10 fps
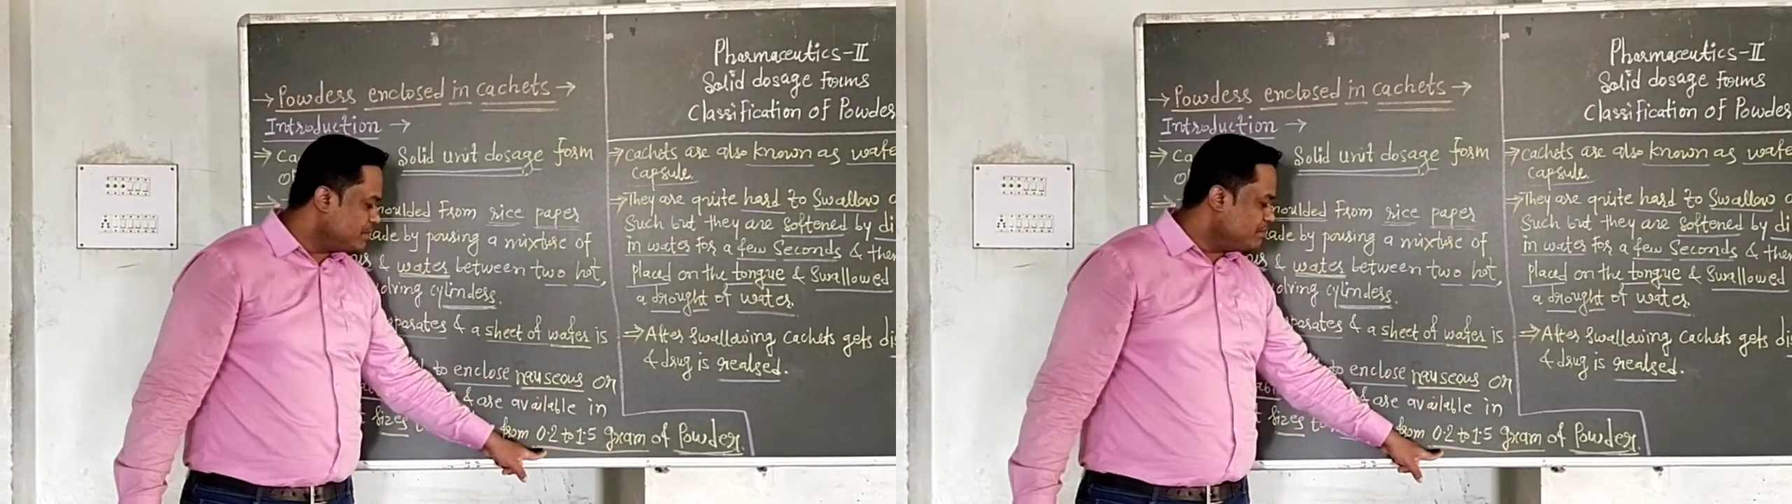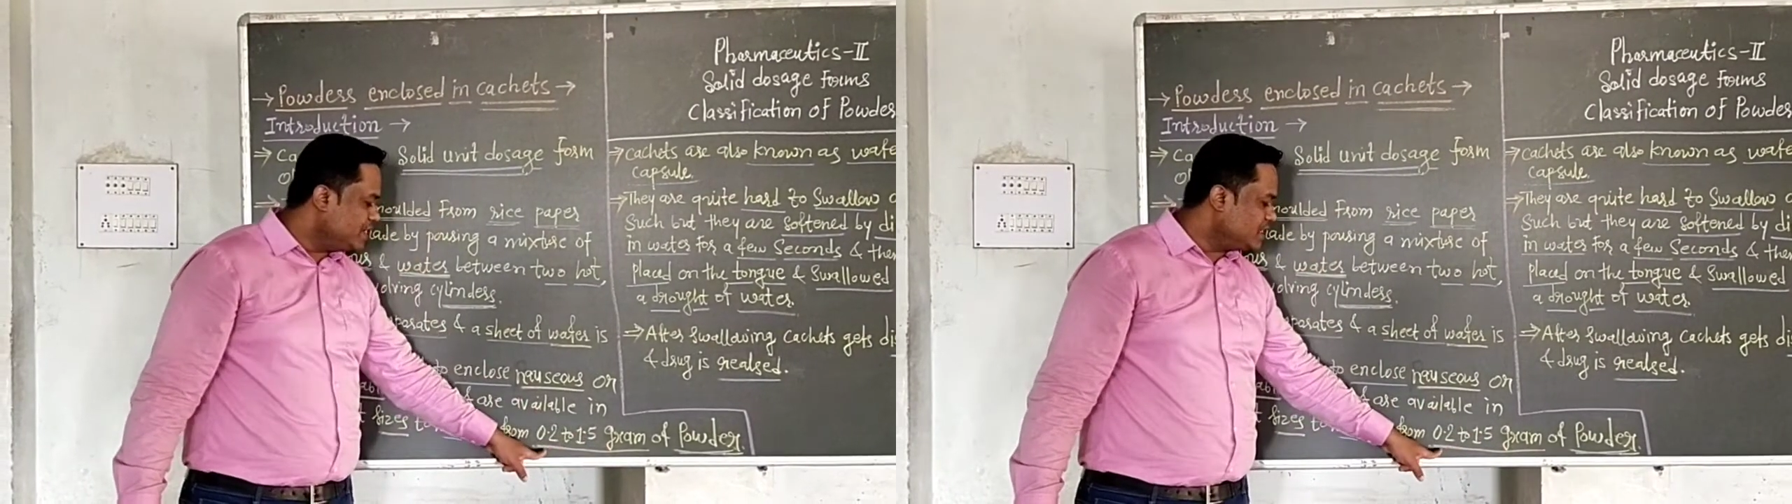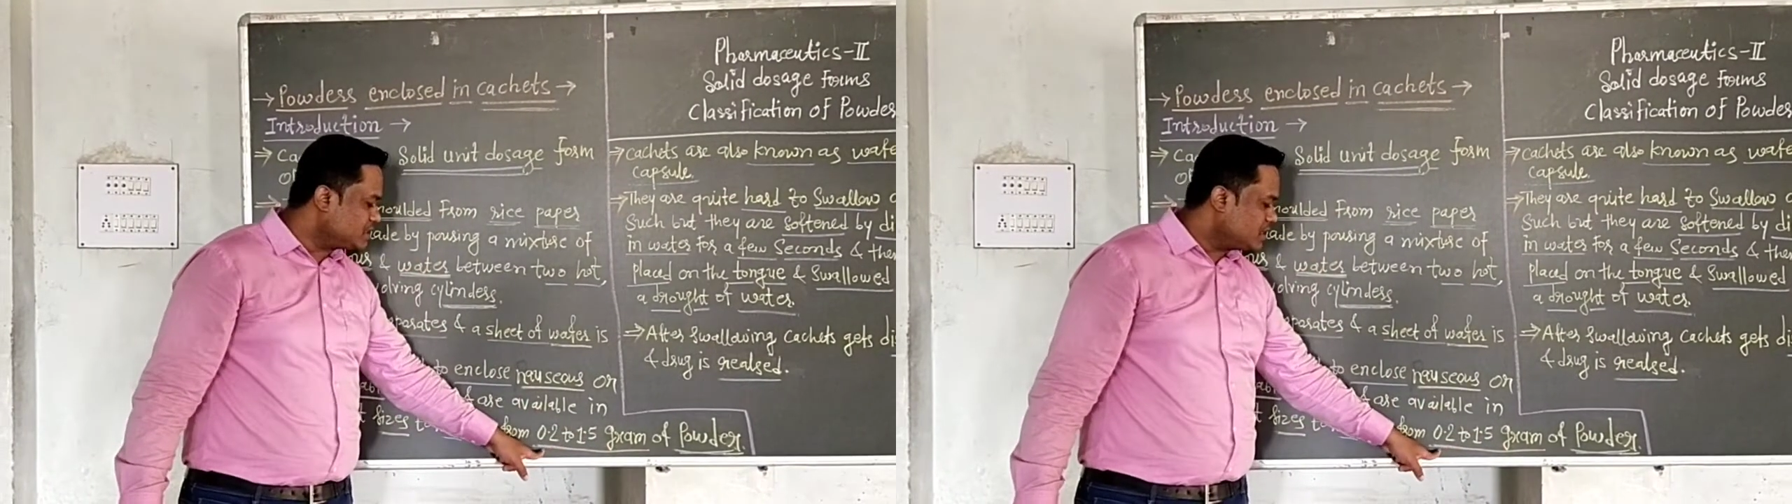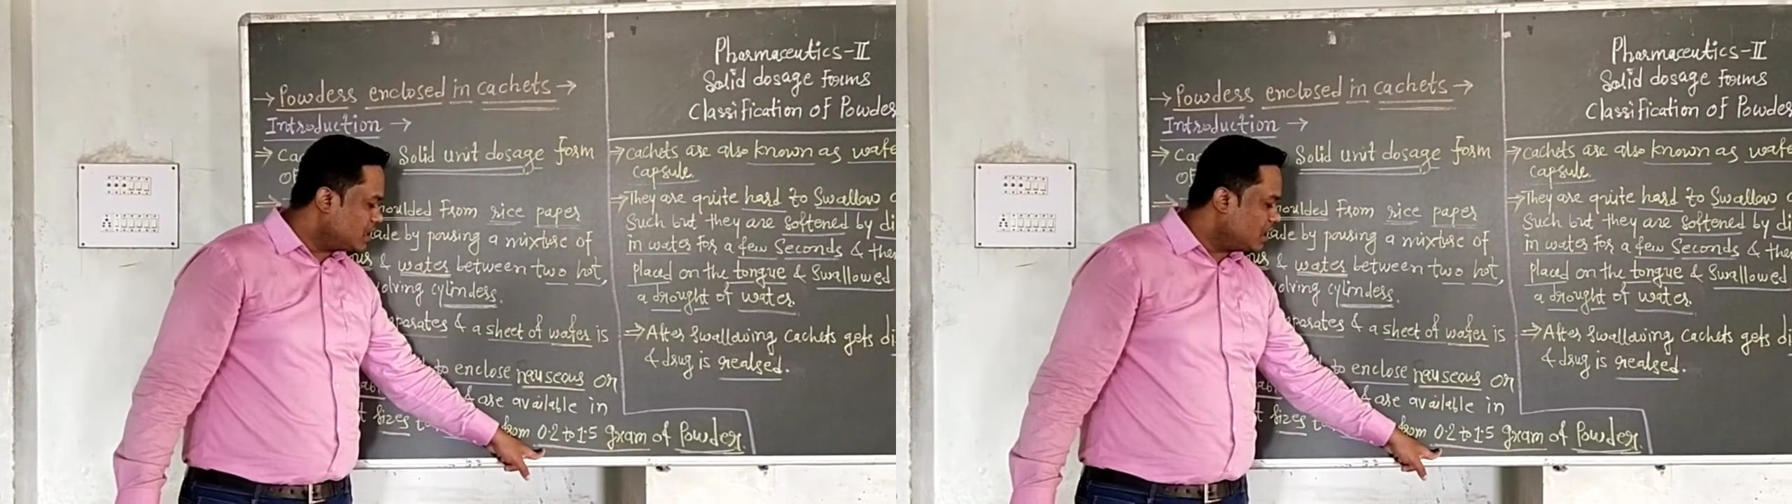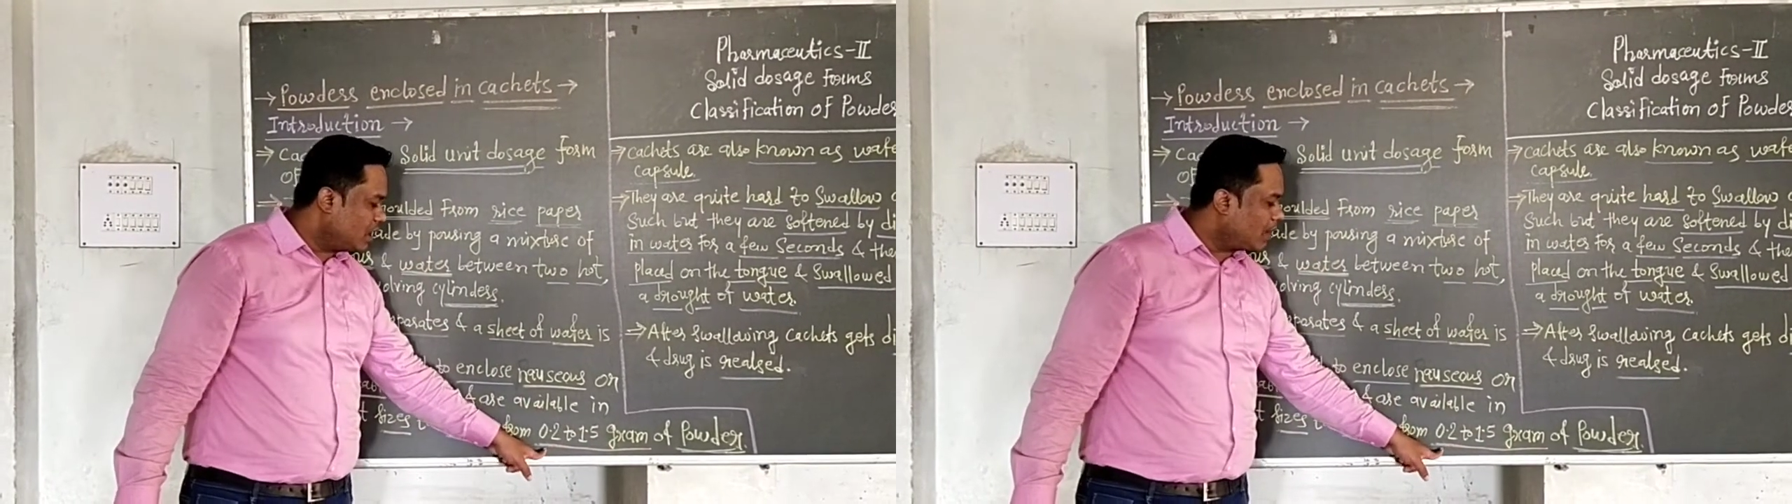
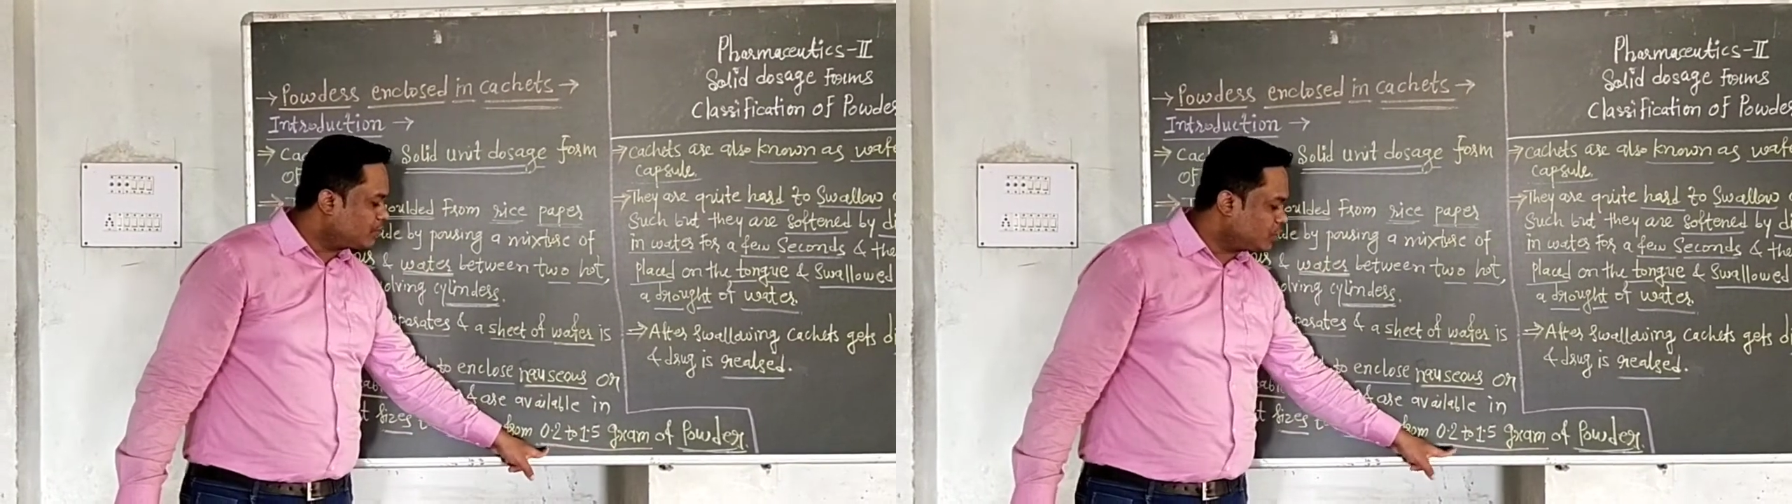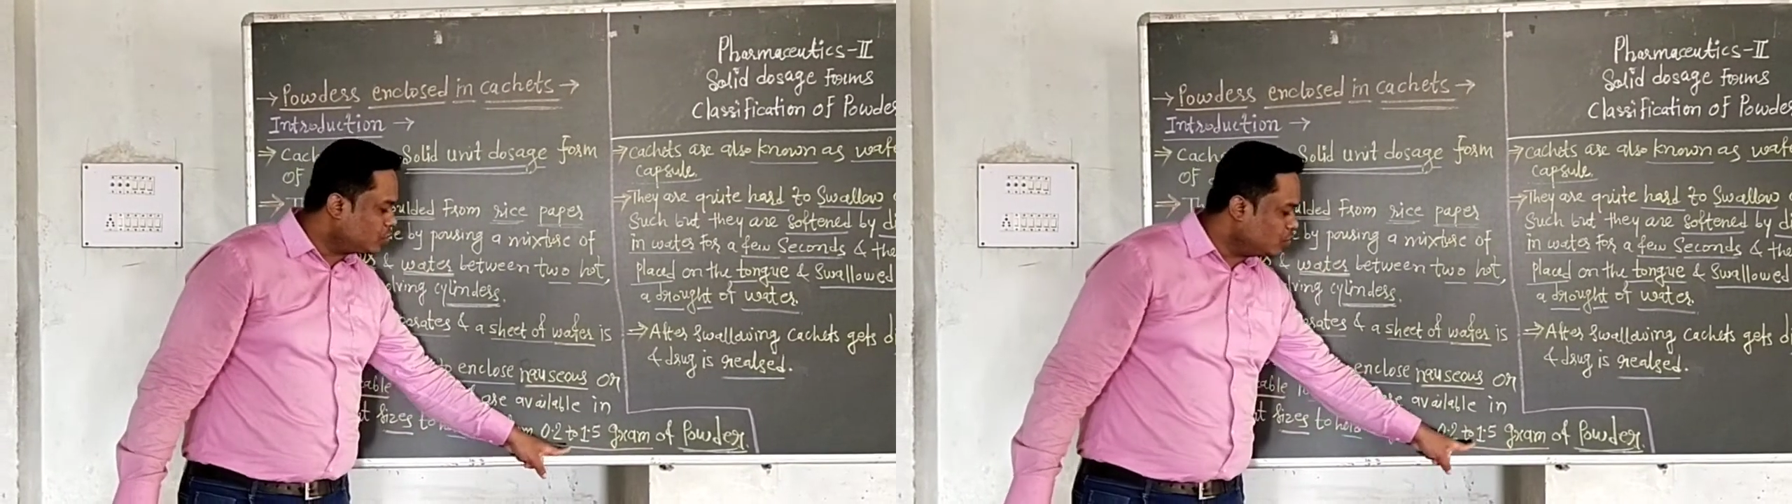Means up to